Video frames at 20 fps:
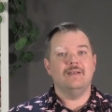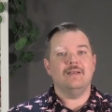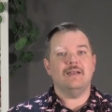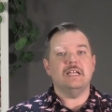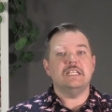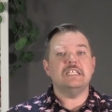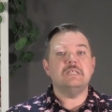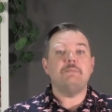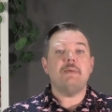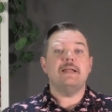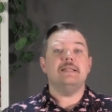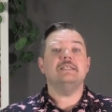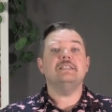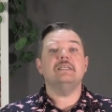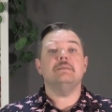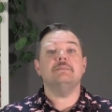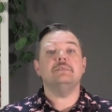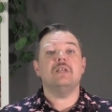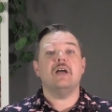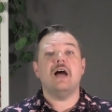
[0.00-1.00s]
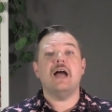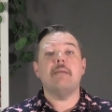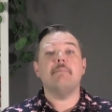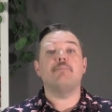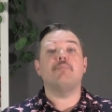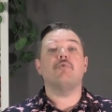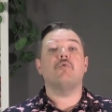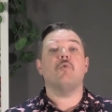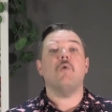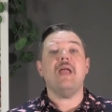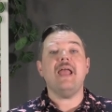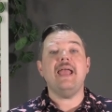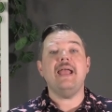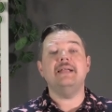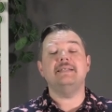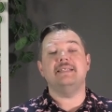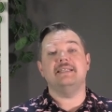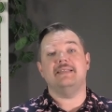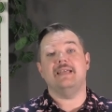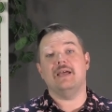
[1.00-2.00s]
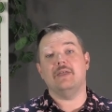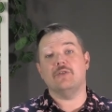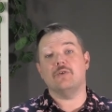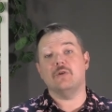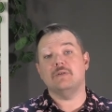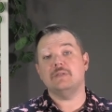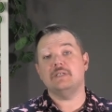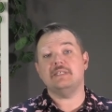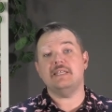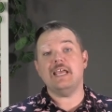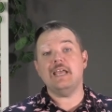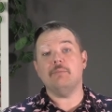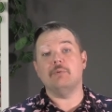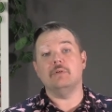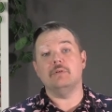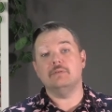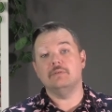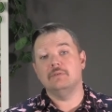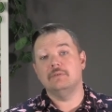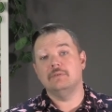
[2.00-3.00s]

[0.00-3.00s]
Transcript: and spend some time praying together at the table.